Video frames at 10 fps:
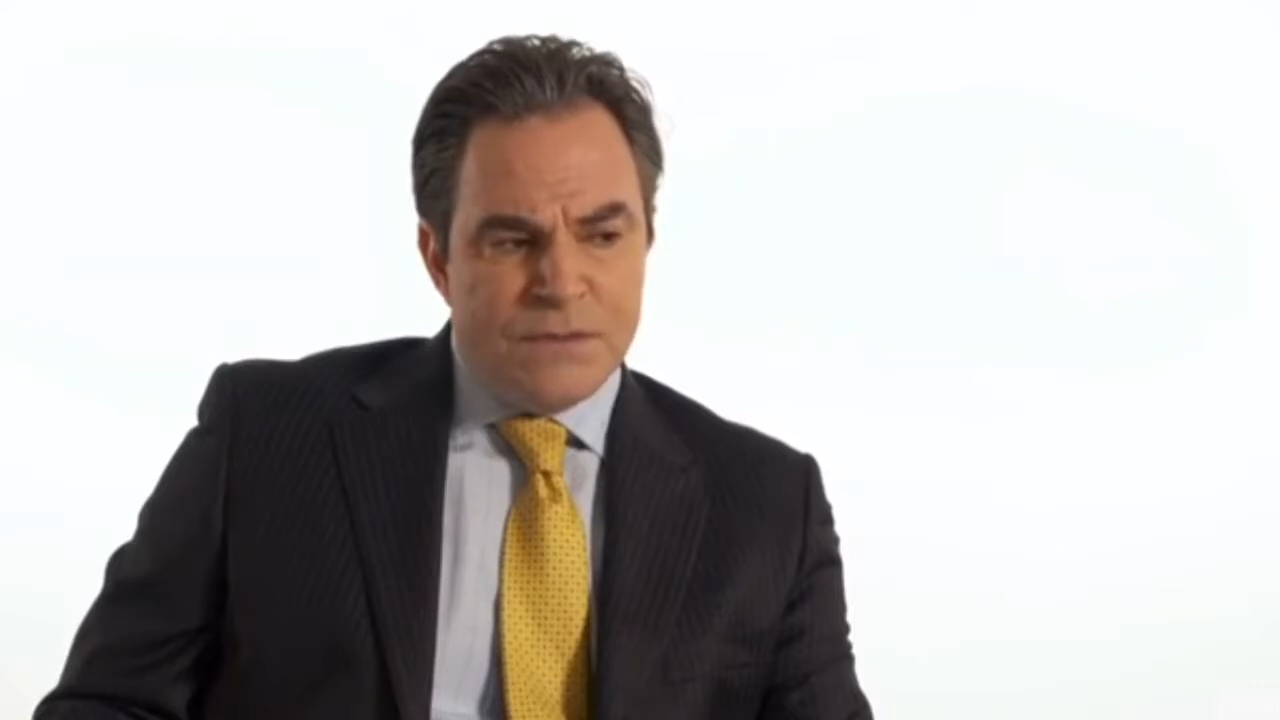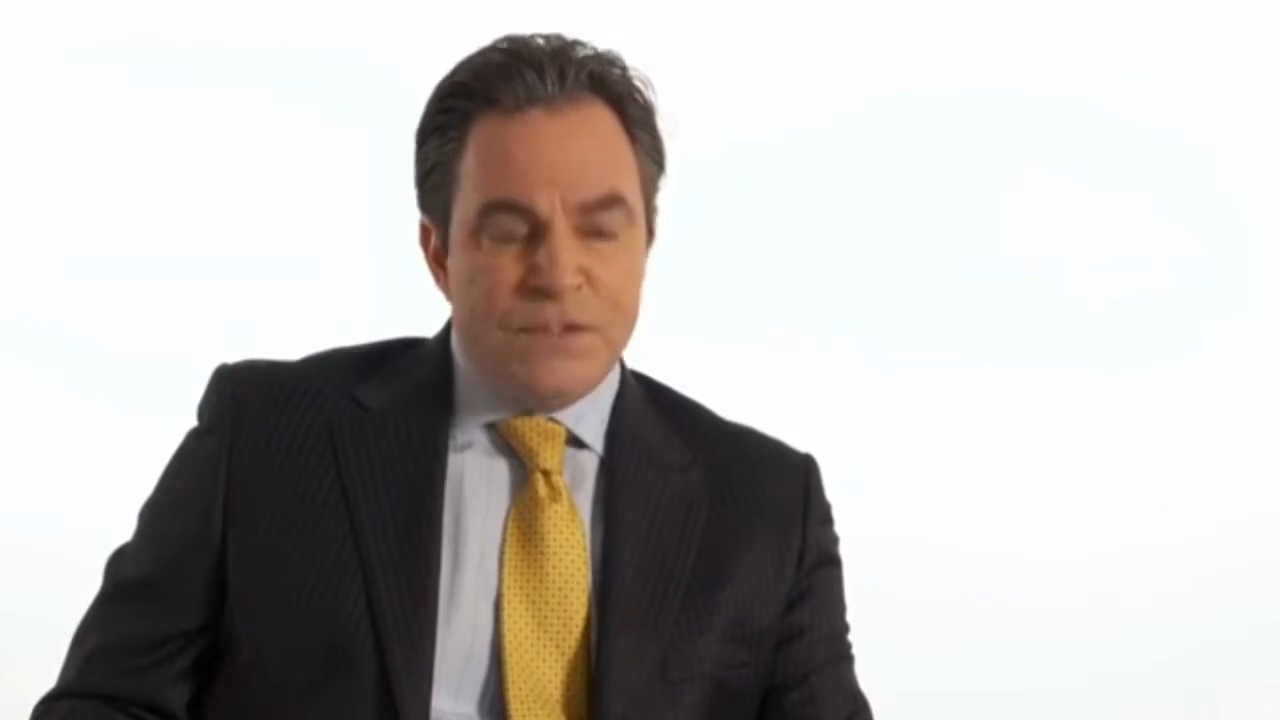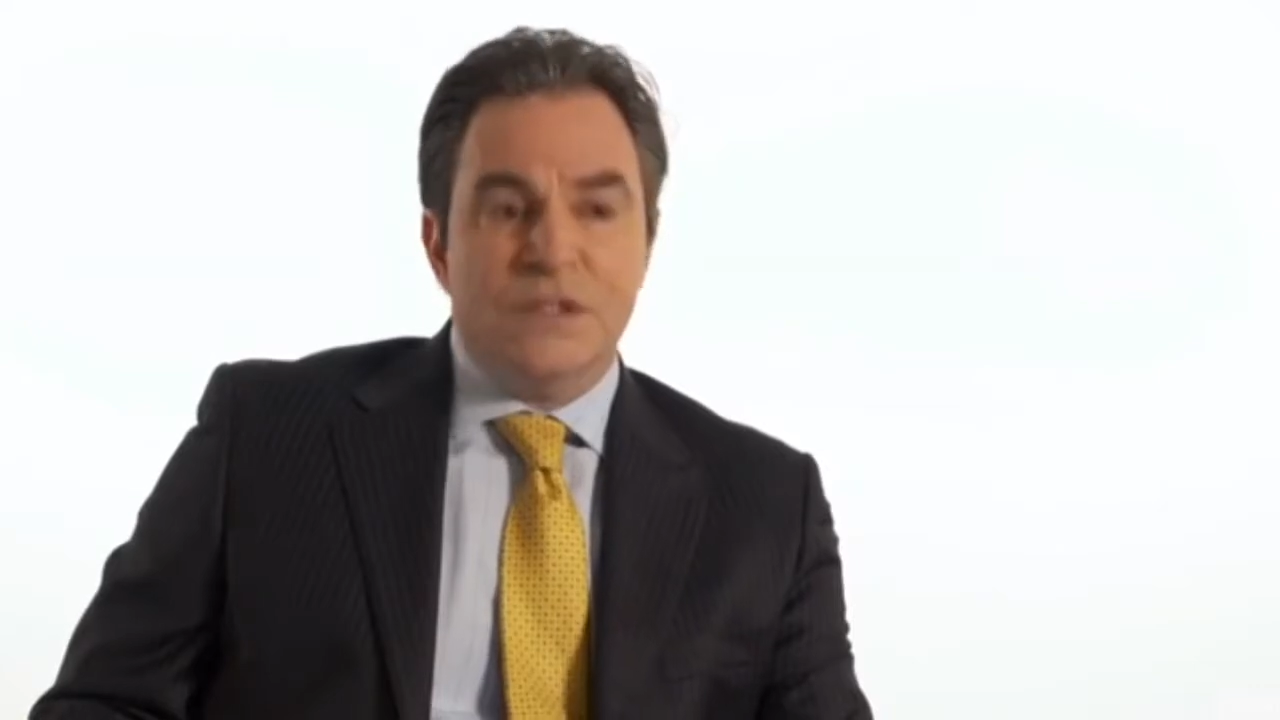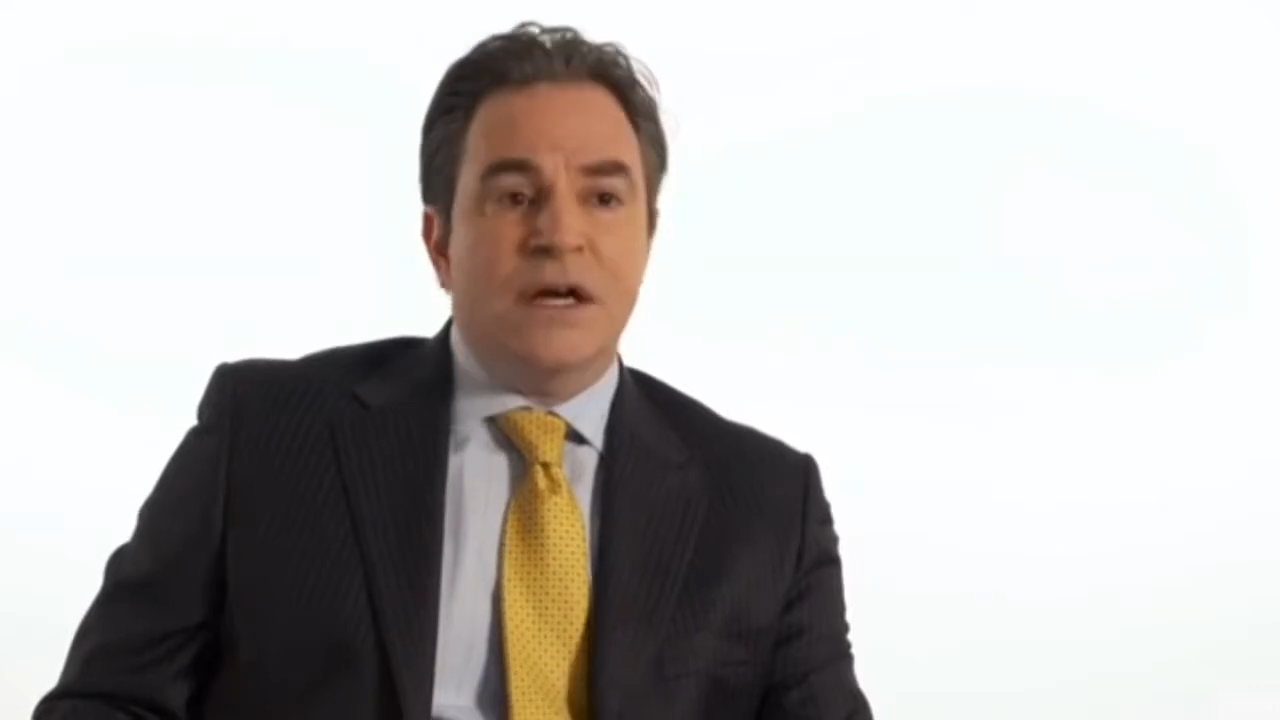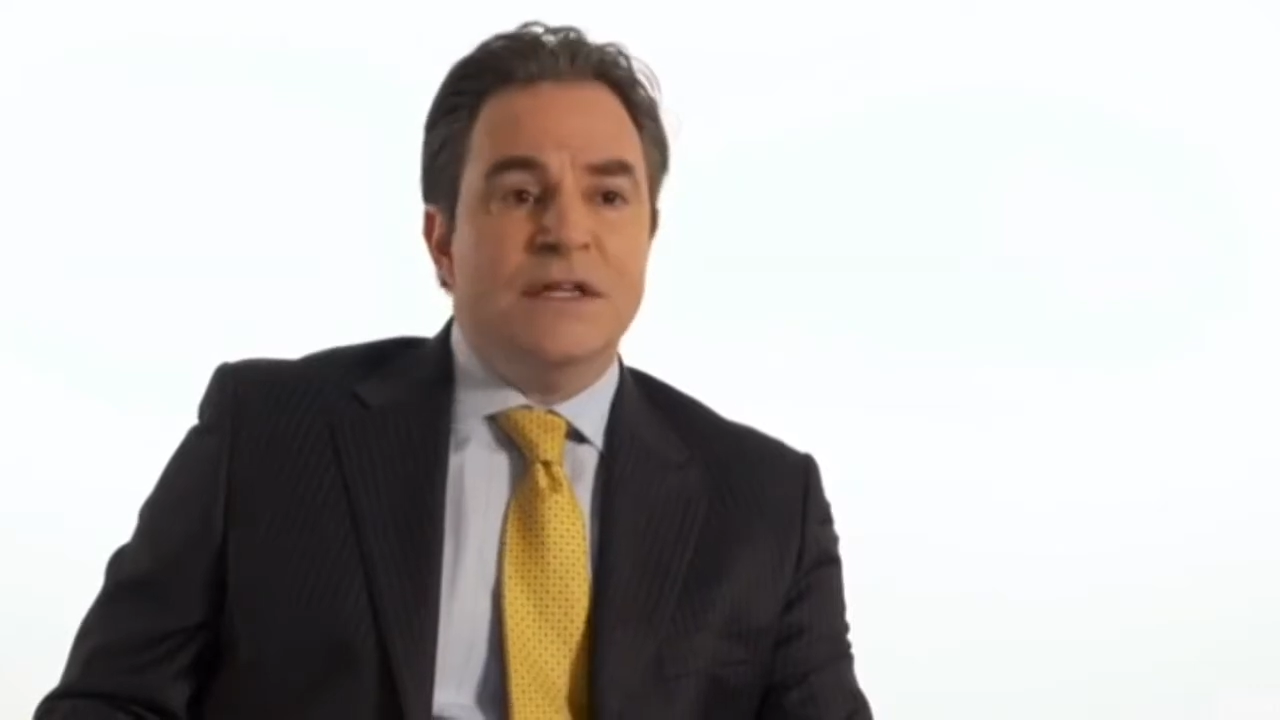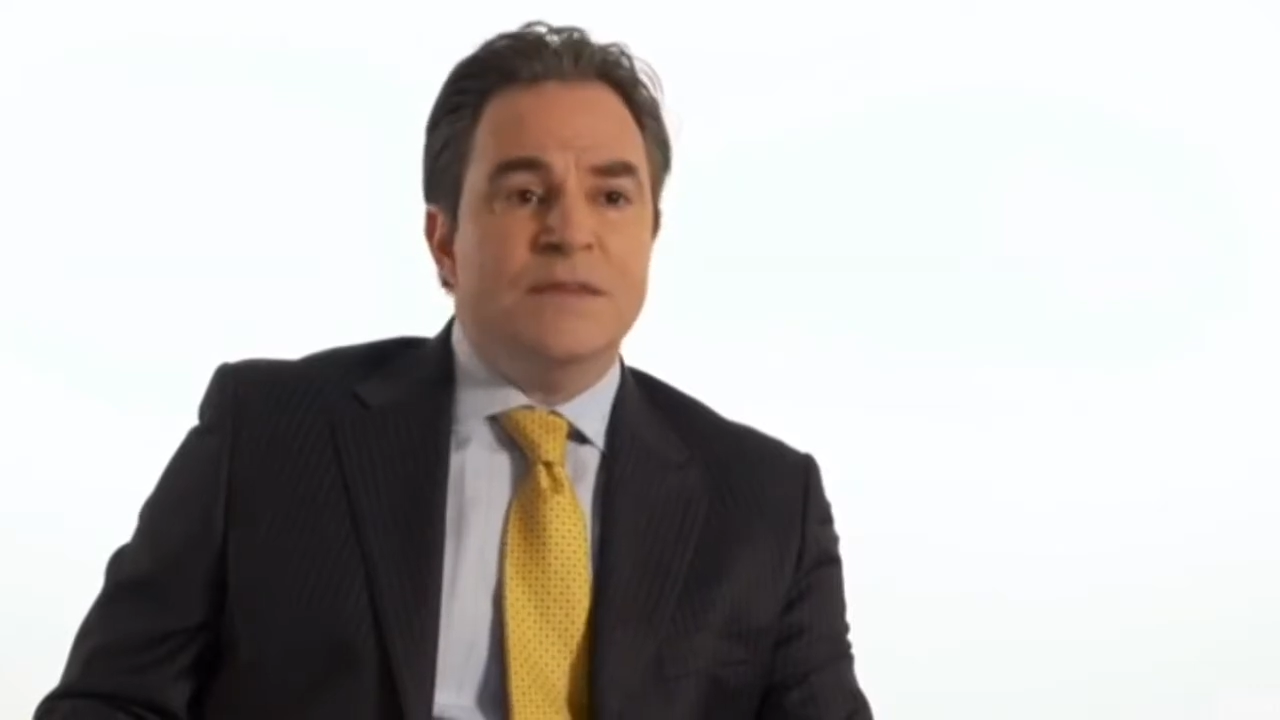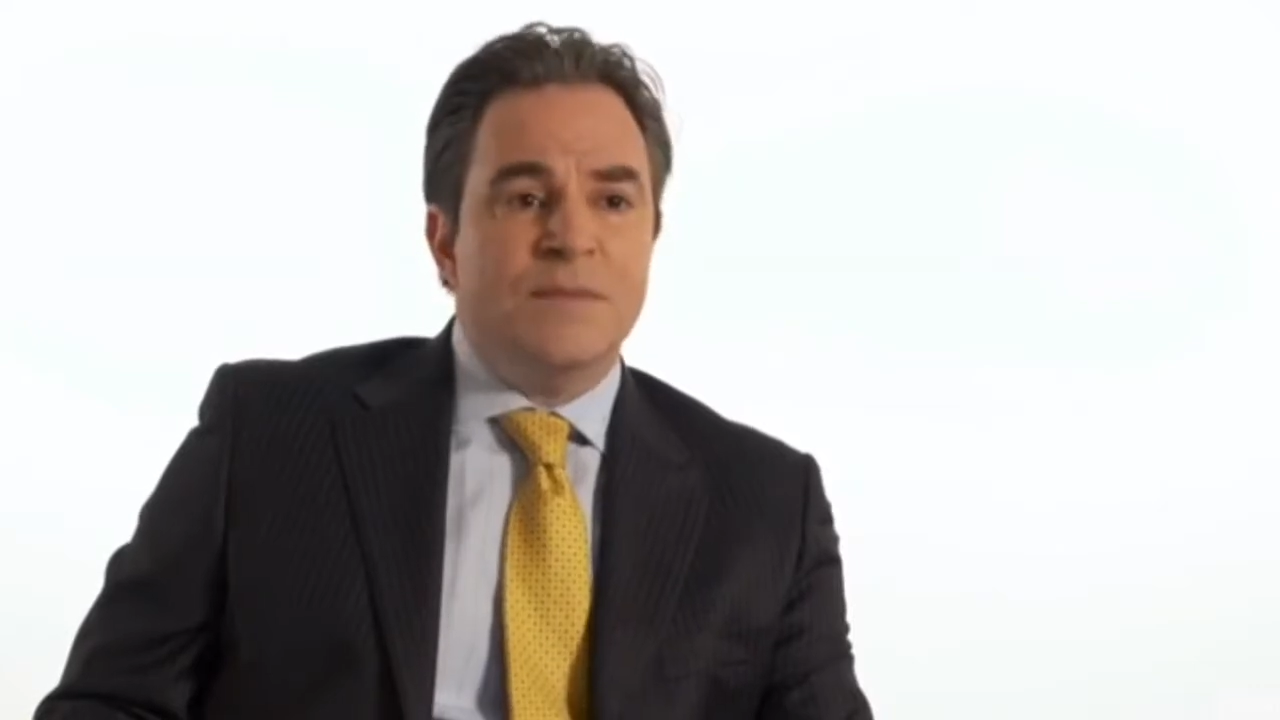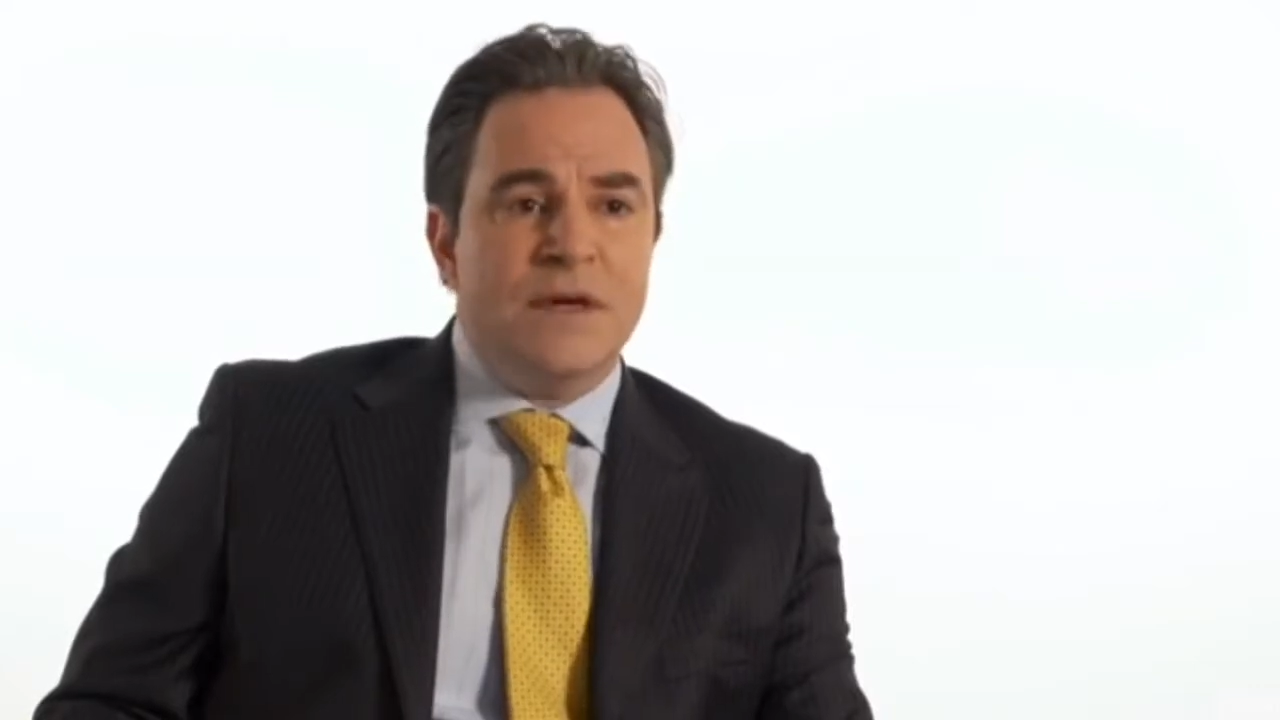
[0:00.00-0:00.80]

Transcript: realize